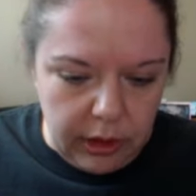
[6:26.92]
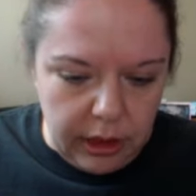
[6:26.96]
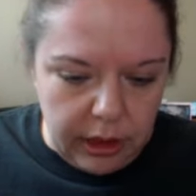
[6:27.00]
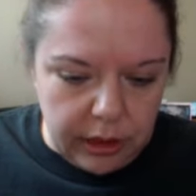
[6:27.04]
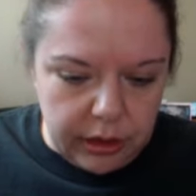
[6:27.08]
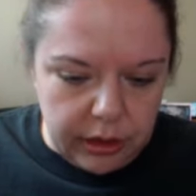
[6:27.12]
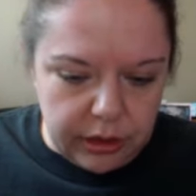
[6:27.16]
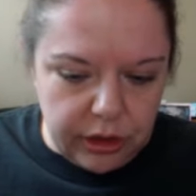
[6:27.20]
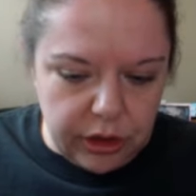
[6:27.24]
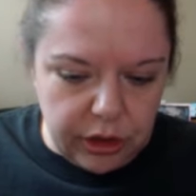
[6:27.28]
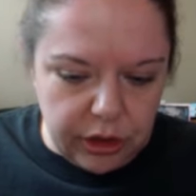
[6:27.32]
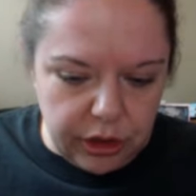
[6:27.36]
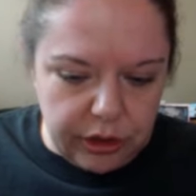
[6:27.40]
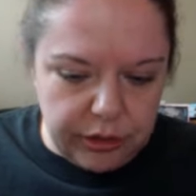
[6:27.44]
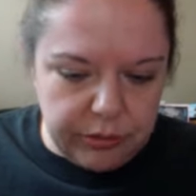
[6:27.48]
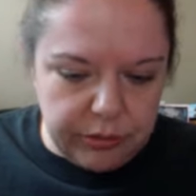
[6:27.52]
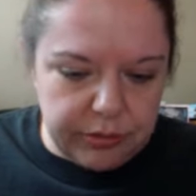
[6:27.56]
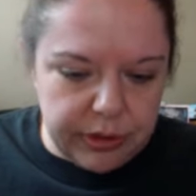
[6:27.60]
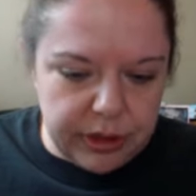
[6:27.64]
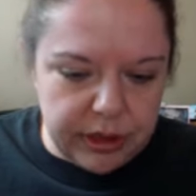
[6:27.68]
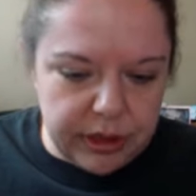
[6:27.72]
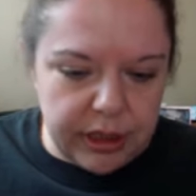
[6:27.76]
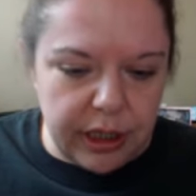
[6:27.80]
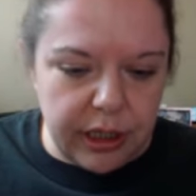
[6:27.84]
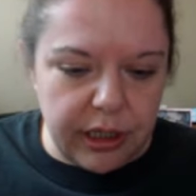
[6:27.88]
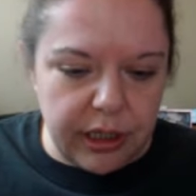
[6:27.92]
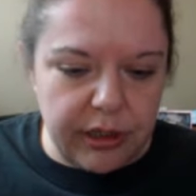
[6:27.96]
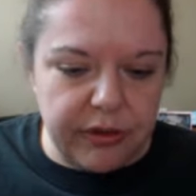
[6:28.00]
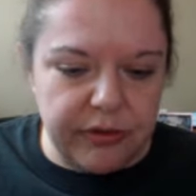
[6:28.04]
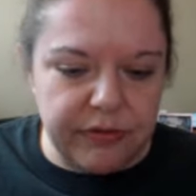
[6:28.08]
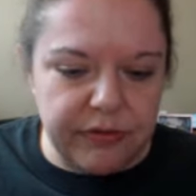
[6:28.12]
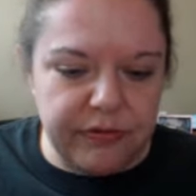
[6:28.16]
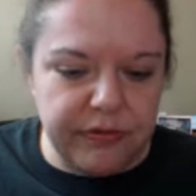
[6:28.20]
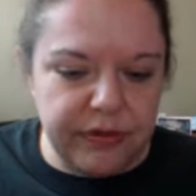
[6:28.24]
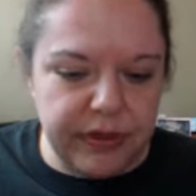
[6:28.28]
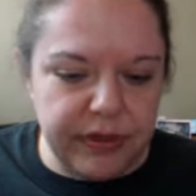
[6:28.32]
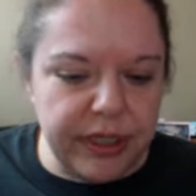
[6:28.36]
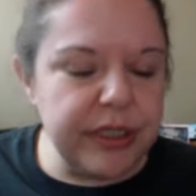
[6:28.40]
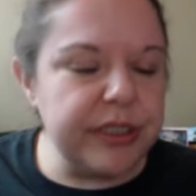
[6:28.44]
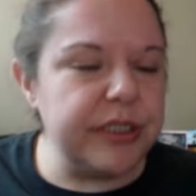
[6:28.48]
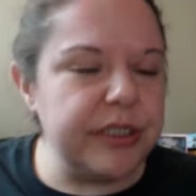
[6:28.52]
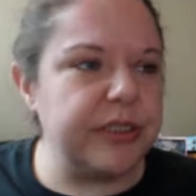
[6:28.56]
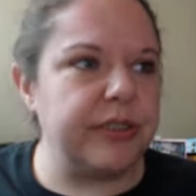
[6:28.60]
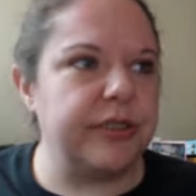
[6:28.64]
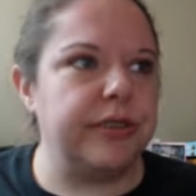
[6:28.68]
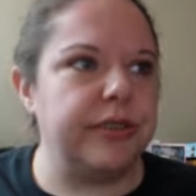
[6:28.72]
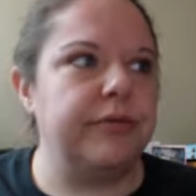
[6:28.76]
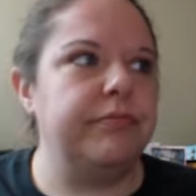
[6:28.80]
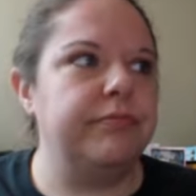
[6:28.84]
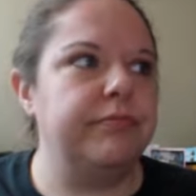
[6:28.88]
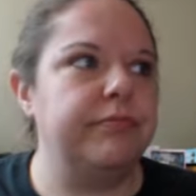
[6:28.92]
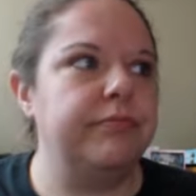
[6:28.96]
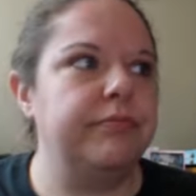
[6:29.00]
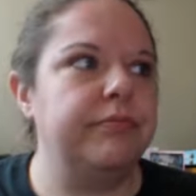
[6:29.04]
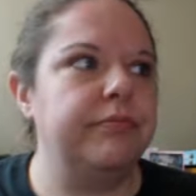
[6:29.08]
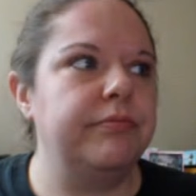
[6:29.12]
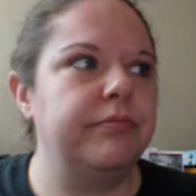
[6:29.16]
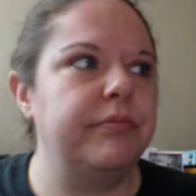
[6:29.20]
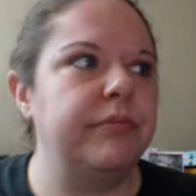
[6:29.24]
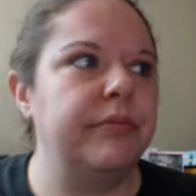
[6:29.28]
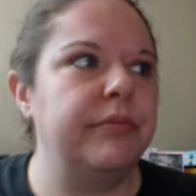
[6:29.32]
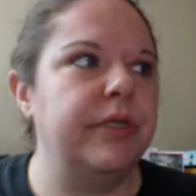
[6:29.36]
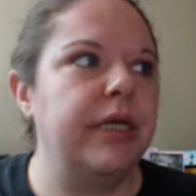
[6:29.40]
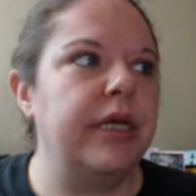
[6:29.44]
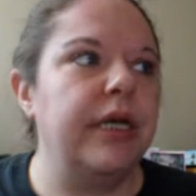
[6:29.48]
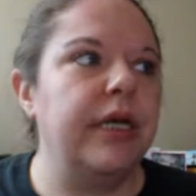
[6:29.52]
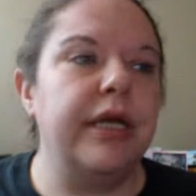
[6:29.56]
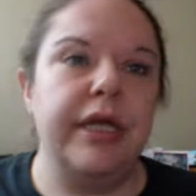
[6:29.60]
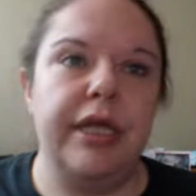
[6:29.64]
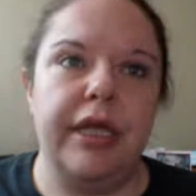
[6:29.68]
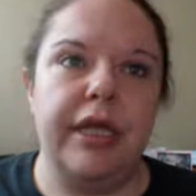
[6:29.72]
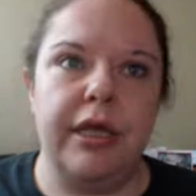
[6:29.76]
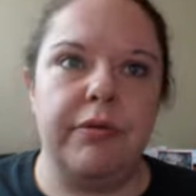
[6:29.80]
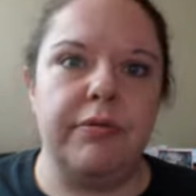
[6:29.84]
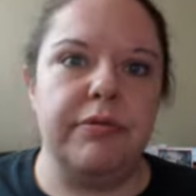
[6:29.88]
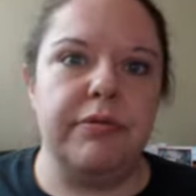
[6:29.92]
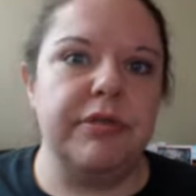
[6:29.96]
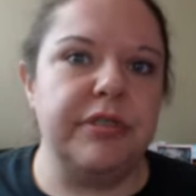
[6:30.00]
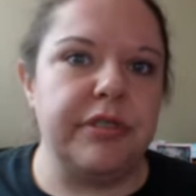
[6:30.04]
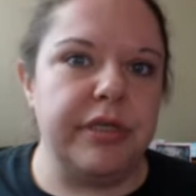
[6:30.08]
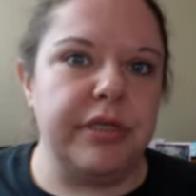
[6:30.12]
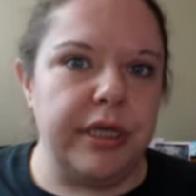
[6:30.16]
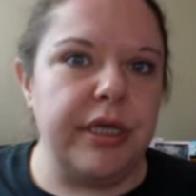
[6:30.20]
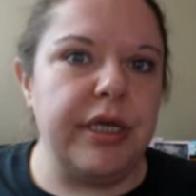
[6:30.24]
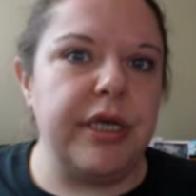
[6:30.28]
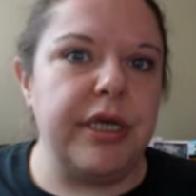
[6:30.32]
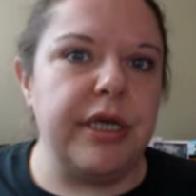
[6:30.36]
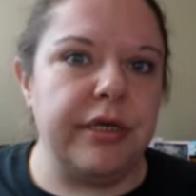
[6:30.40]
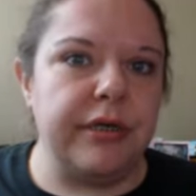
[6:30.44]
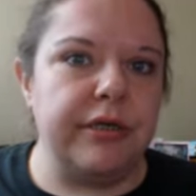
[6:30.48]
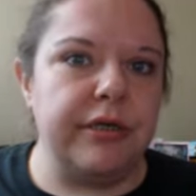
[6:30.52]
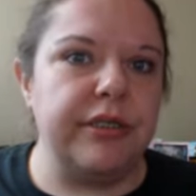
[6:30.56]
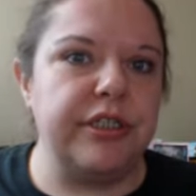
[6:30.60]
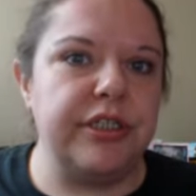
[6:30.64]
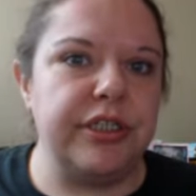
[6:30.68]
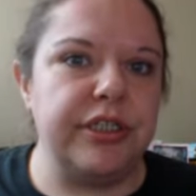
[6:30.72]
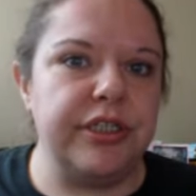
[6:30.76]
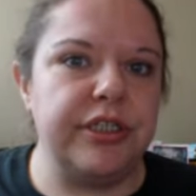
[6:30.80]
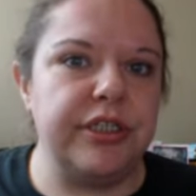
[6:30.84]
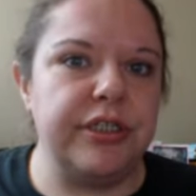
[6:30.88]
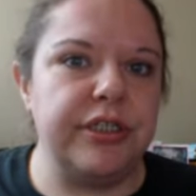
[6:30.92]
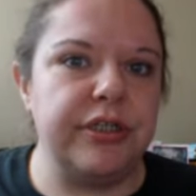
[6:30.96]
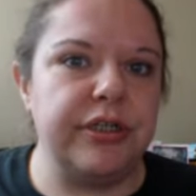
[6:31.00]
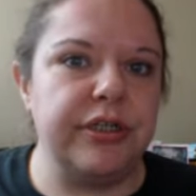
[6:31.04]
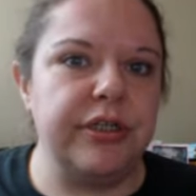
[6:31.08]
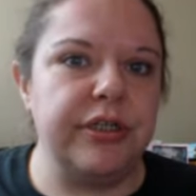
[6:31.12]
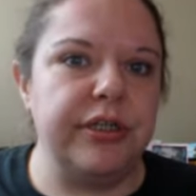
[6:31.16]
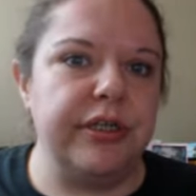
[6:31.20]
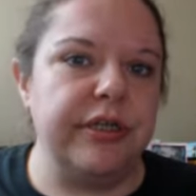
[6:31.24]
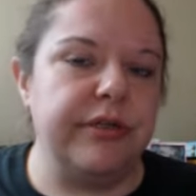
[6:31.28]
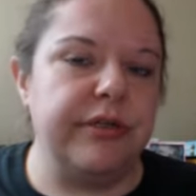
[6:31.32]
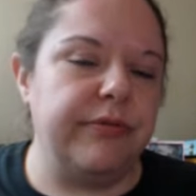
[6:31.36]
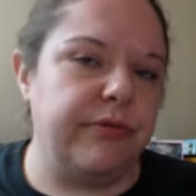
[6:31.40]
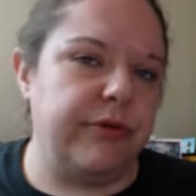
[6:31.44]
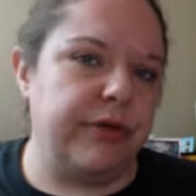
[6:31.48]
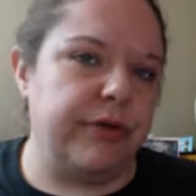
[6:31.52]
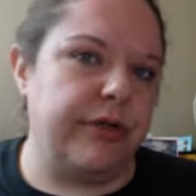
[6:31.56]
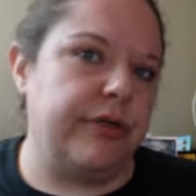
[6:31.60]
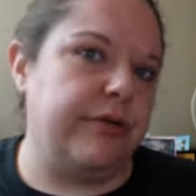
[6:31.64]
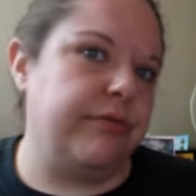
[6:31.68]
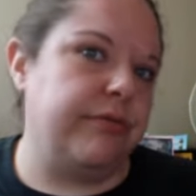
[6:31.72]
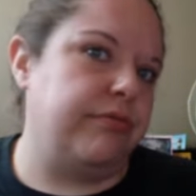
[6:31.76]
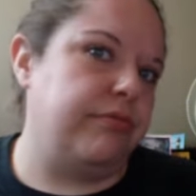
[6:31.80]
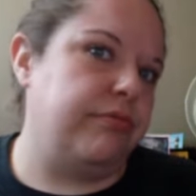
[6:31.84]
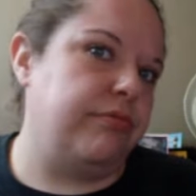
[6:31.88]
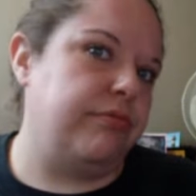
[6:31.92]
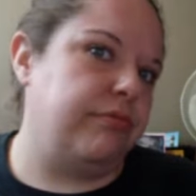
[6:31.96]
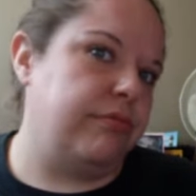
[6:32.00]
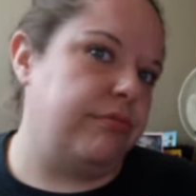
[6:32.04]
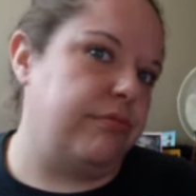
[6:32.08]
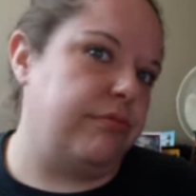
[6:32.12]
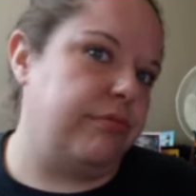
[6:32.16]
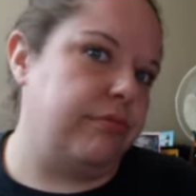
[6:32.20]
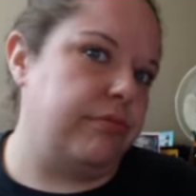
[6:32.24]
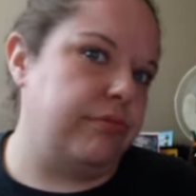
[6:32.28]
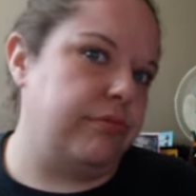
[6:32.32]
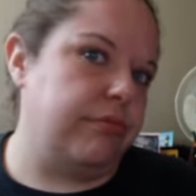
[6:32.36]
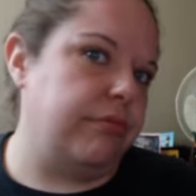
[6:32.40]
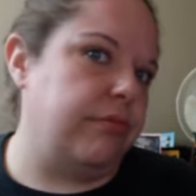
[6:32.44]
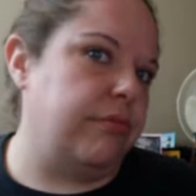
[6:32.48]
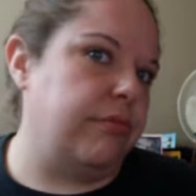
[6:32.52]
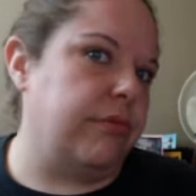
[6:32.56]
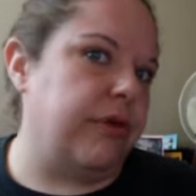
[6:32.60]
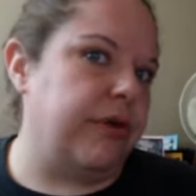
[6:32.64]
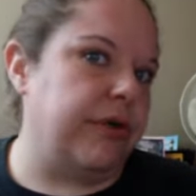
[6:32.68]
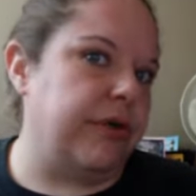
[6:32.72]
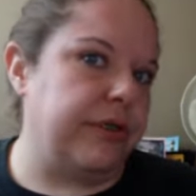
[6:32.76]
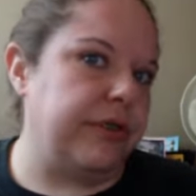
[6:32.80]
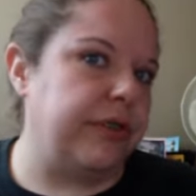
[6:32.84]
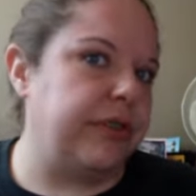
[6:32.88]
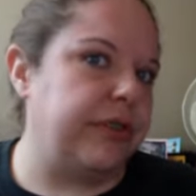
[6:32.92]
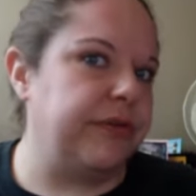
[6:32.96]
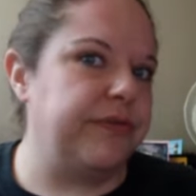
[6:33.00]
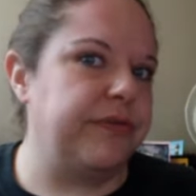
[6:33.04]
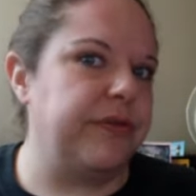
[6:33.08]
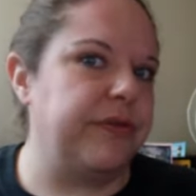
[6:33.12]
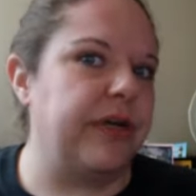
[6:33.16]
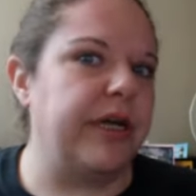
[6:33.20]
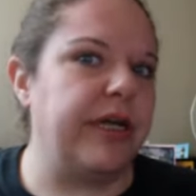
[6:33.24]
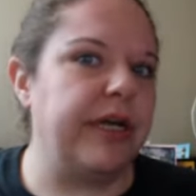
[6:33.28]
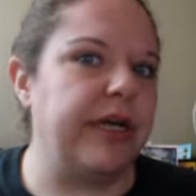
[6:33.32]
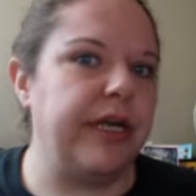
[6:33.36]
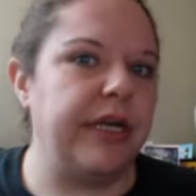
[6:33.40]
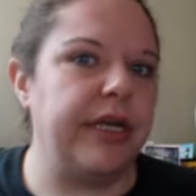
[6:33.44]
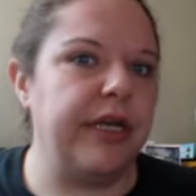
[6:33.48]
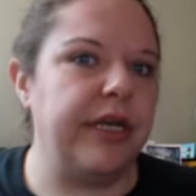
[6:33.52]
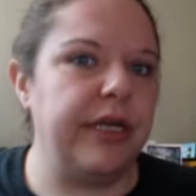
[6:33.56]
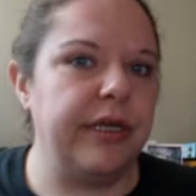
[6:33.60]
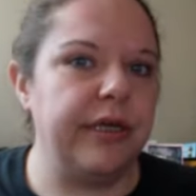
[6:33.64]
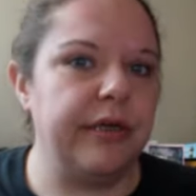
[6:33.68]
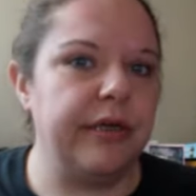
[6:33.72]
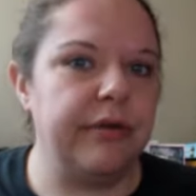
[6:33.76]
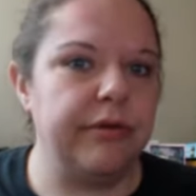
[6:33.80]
In terms of Easter, it was like English Easter, where on Good Friday